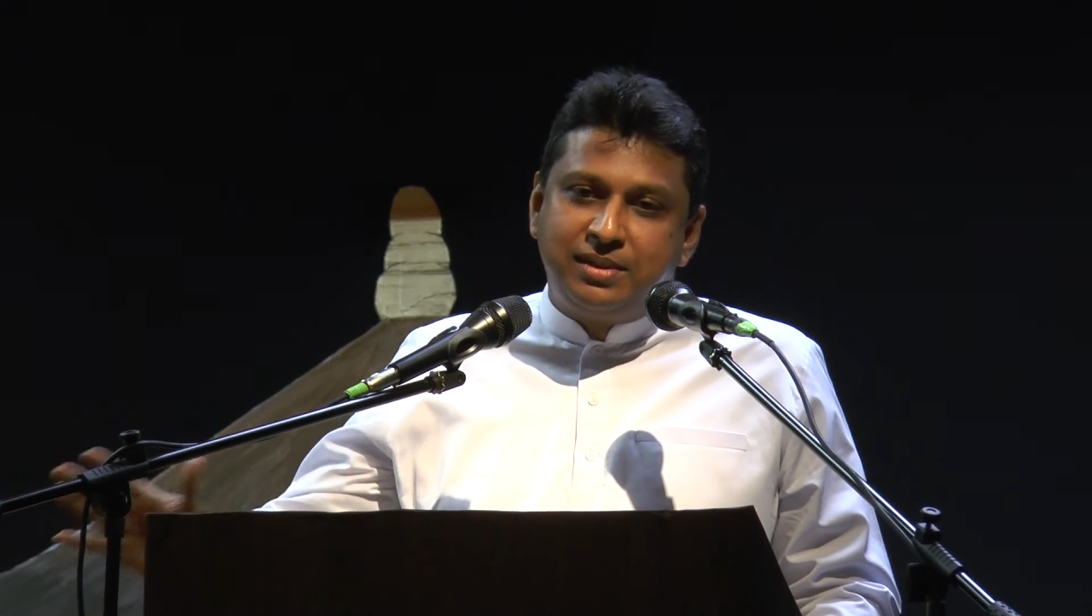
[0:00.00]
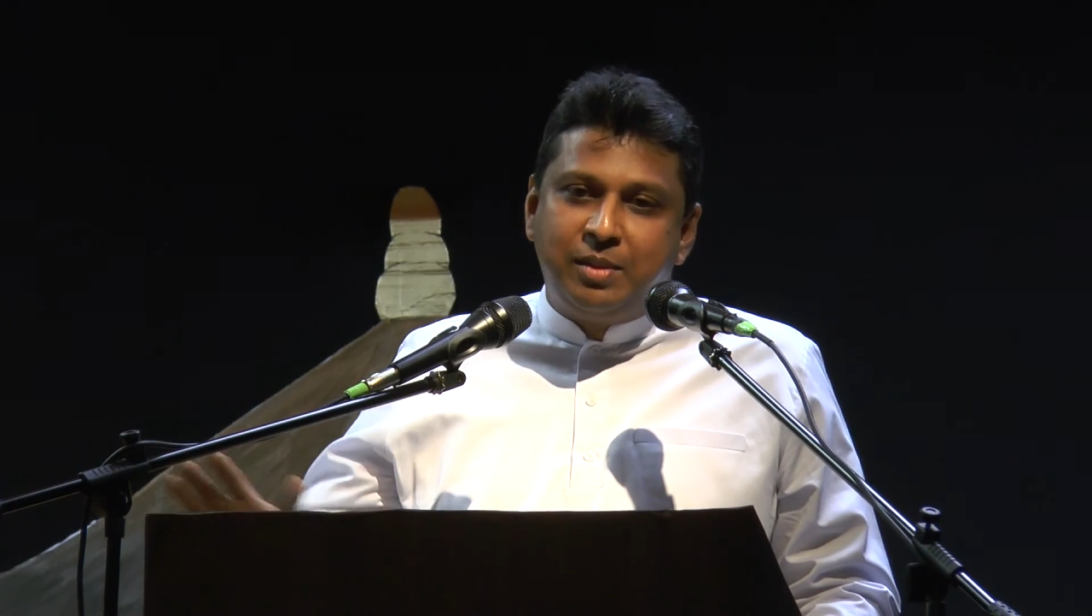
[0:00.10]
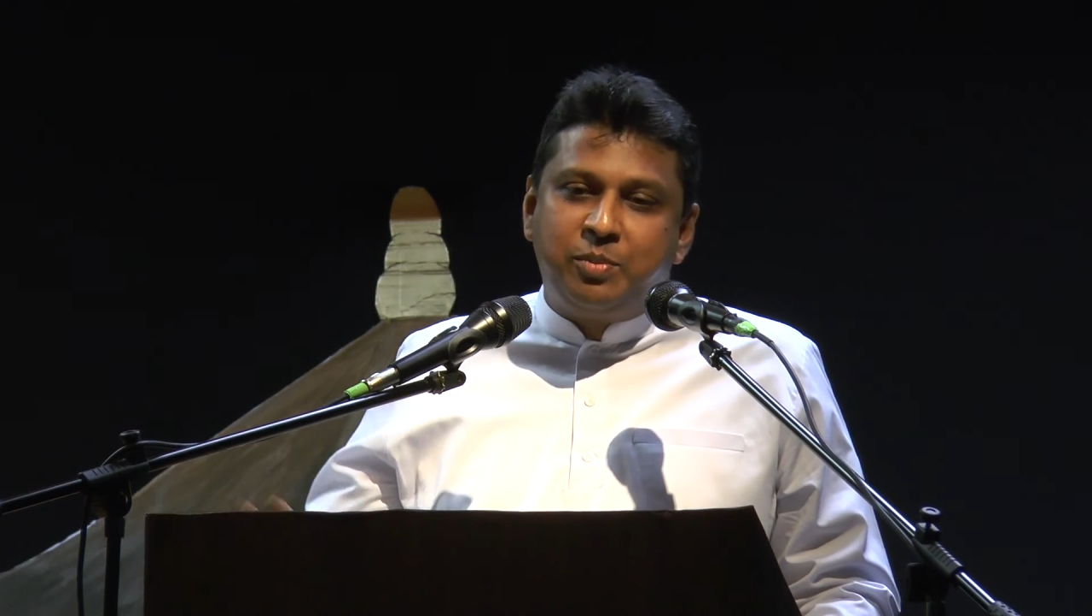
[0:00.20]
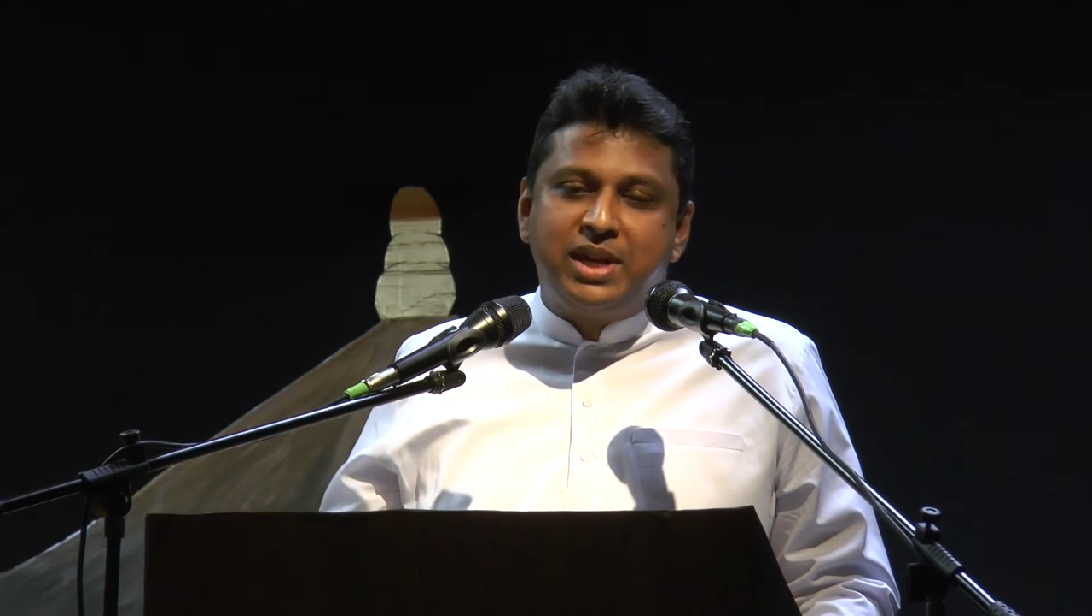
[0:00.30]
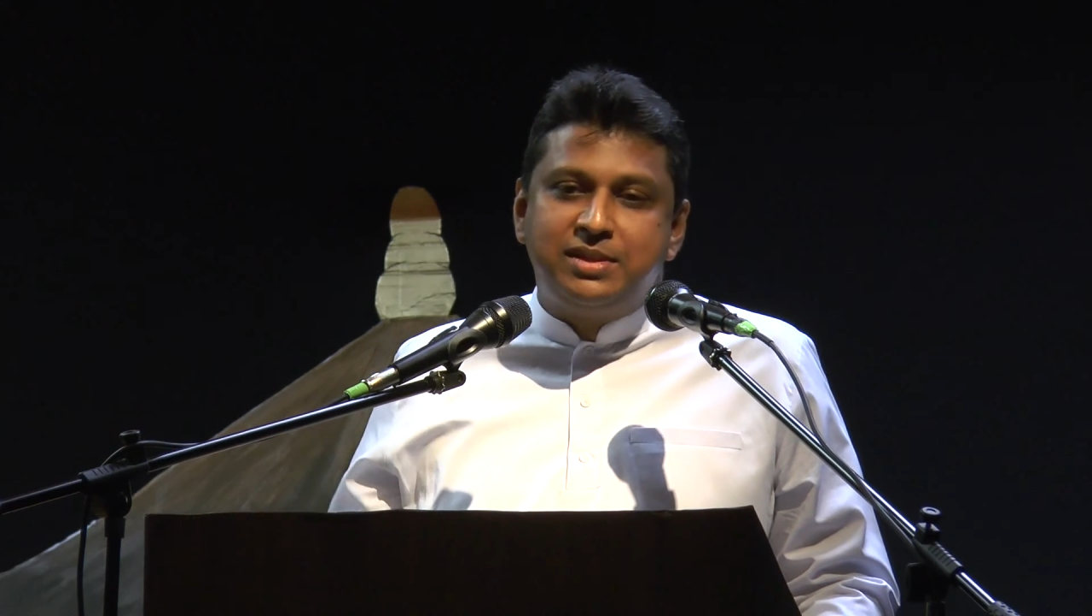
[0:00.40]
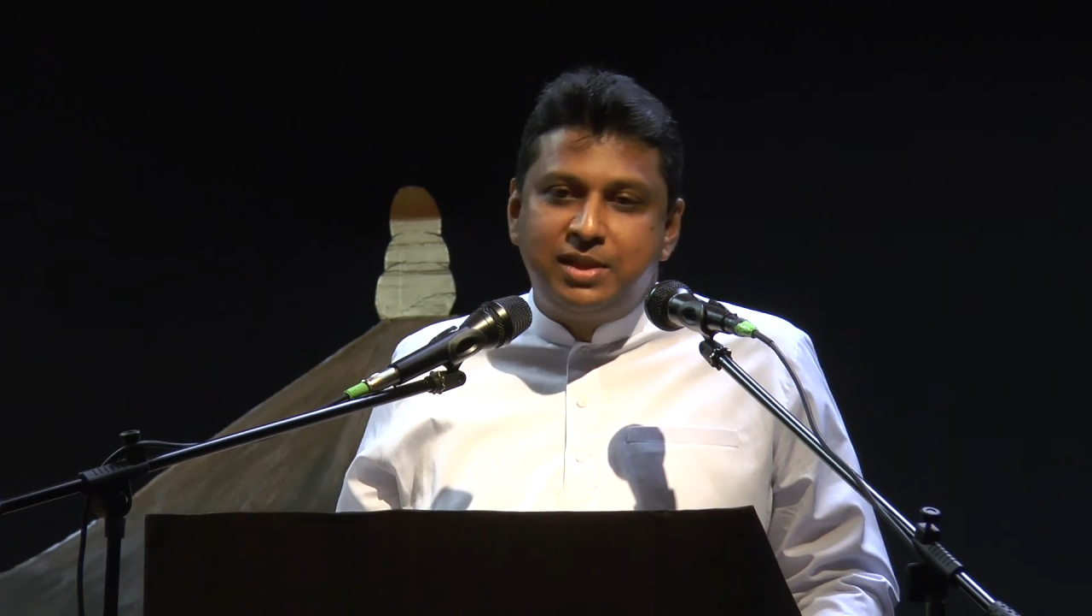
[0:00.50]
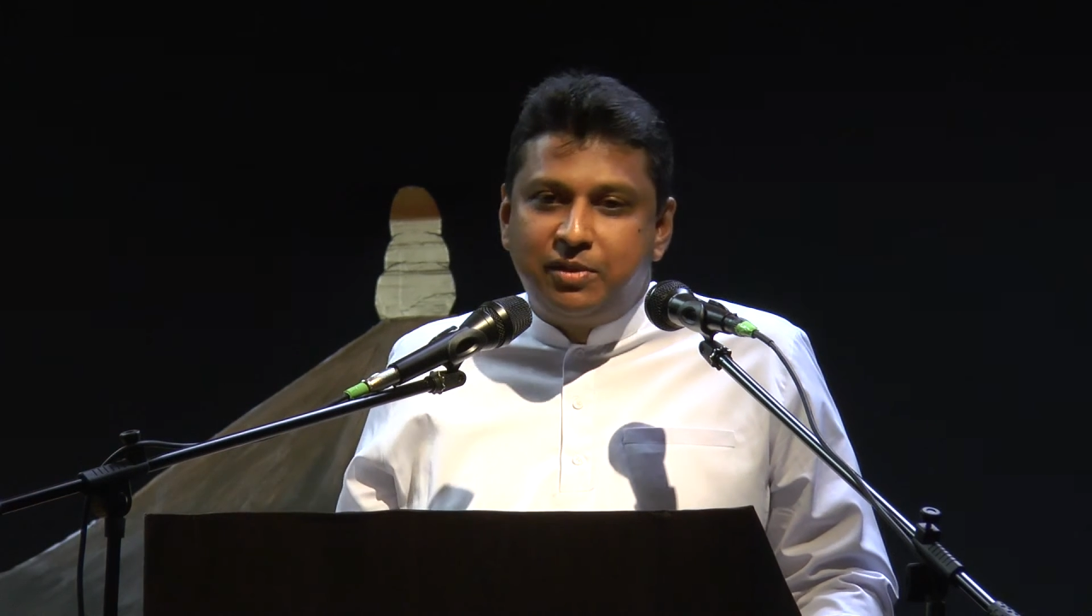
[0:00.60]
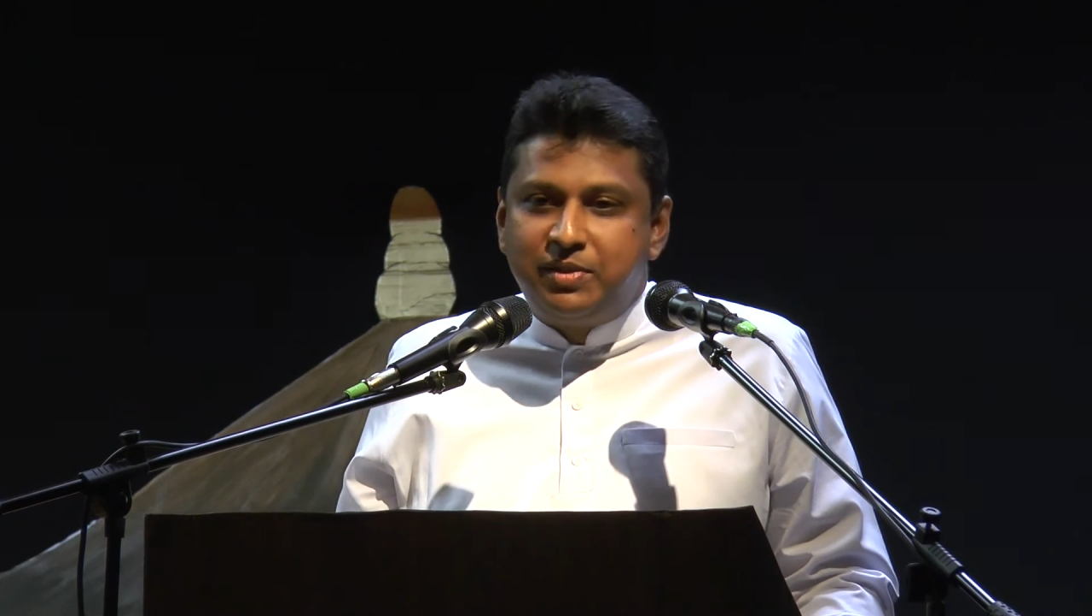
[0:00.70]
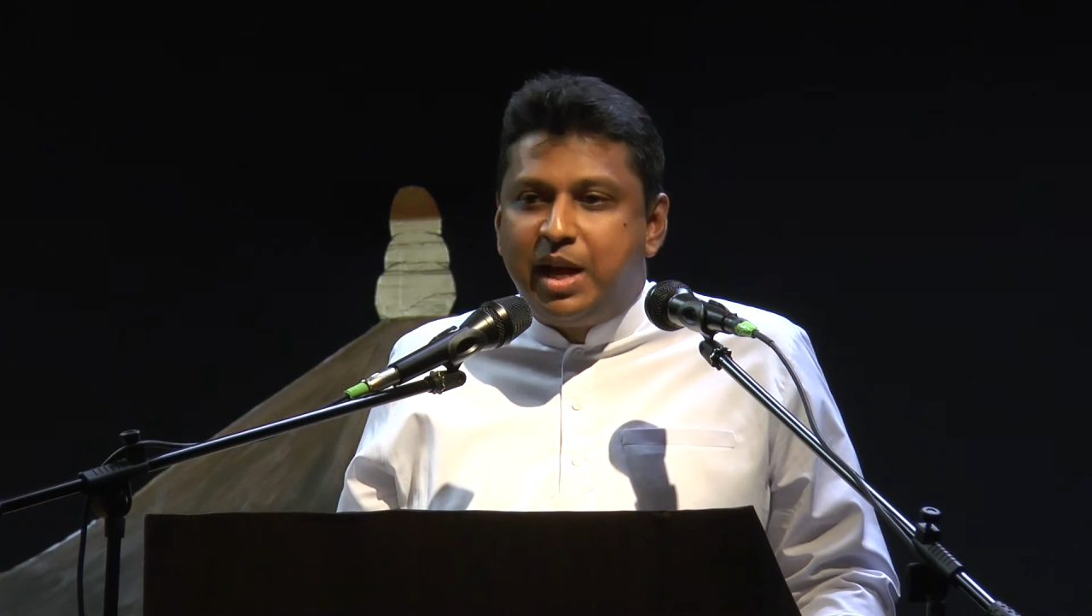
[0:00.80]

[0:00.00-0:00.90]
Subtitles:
comprising of the